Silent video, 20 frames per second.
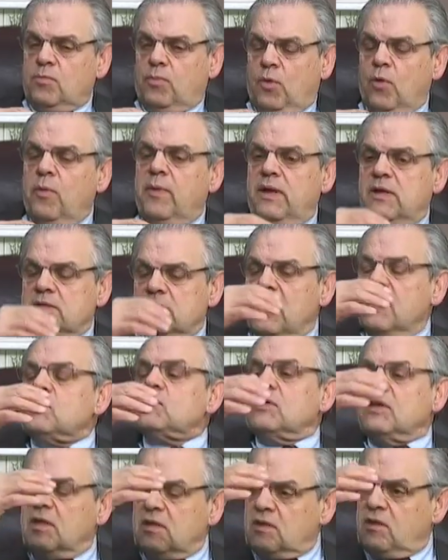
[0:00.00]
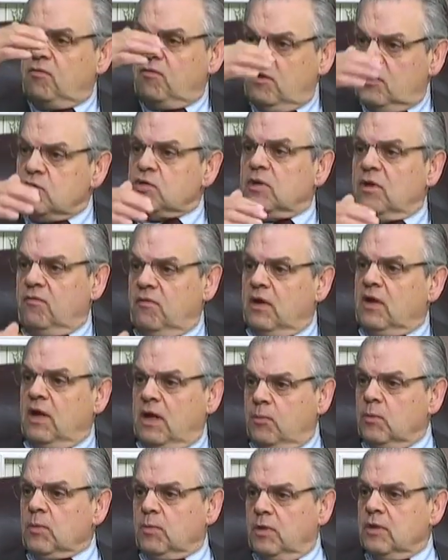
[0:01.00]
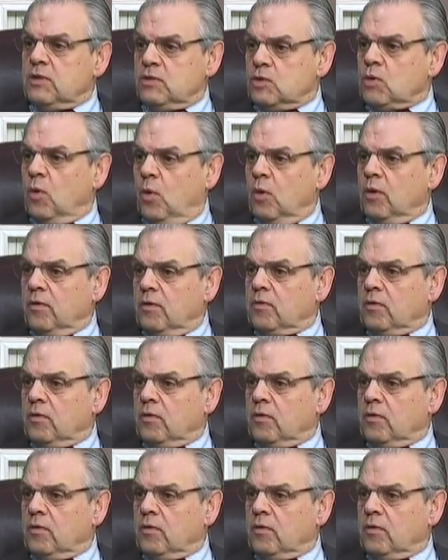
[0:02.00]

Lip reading: probate is actually a division of the common pleas court?